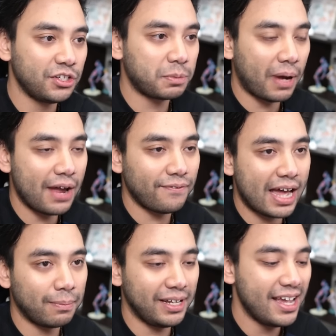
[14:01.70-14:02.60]
Spy
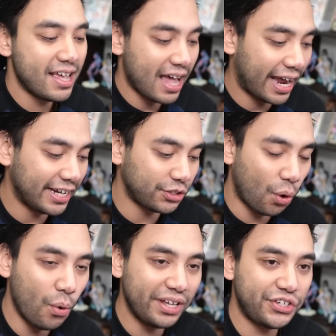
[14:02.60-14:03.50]
Family, and it's
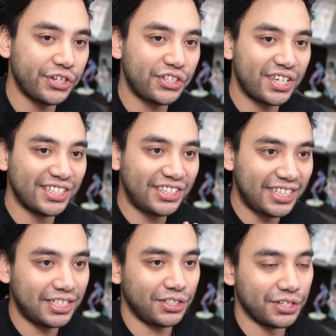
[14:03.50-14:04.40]
always just
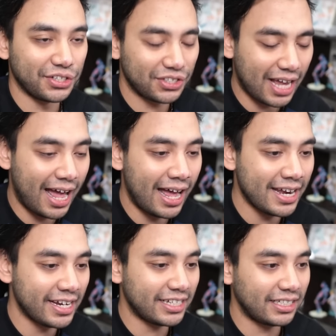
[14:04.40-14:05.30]
consistent.
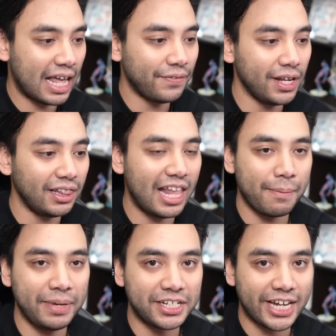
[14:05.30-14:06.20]
And it's never let
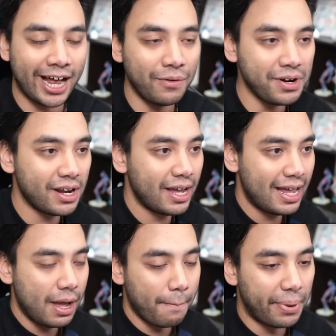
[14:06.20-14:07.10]
me down,
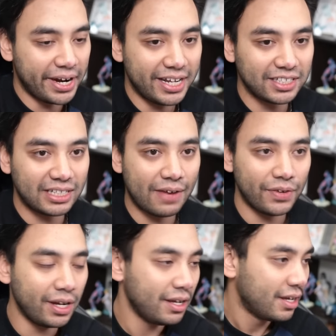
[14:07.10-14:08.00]
but it's
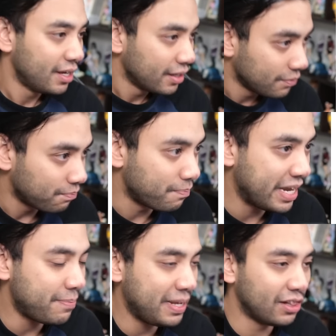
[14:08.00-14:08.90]
never
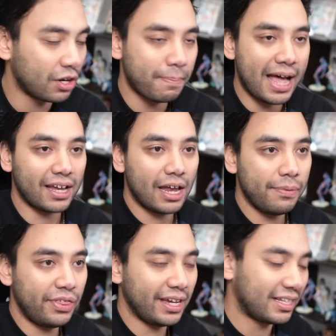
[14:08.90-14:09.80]
made me look back and
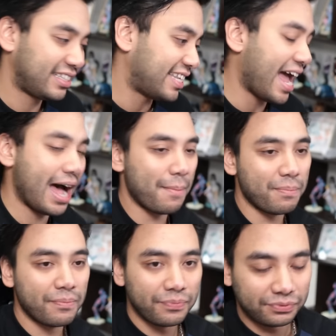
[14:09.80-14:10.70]
think, damn,
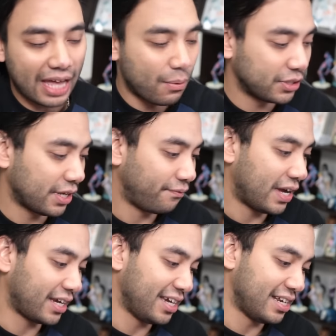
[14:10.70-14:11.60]
that was a
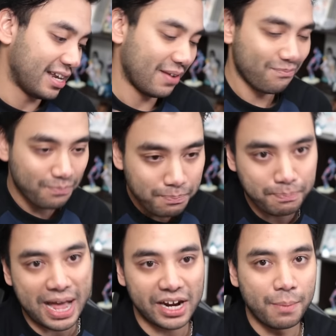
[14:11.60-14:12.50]
fucking
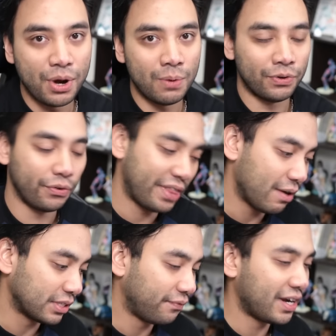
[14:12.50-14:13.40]
banger moment, or that
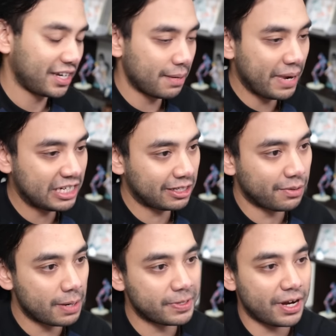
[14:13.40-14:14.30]
was a fucking amazing
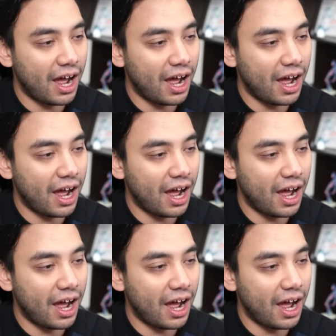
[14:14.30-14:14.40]
moment.